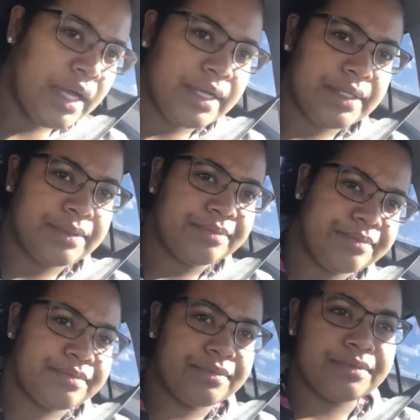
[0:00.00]

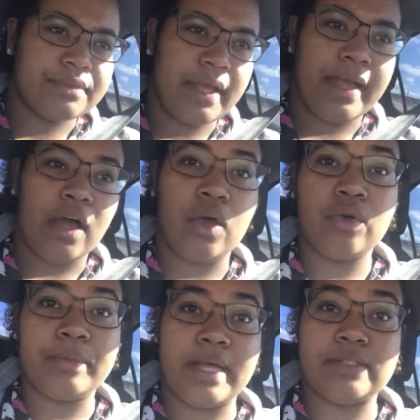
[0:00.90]
um, I got
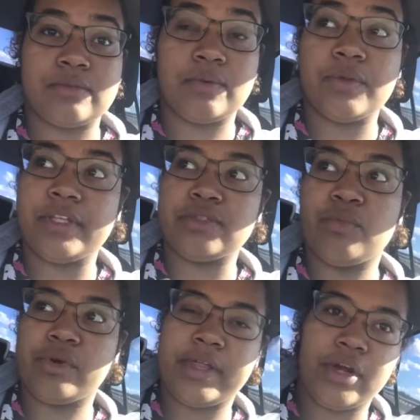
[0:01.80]
home last, well,
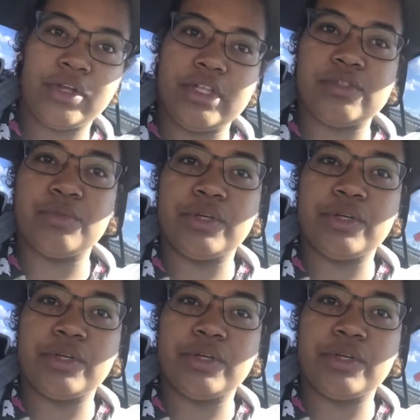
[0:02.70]
this morning, like early this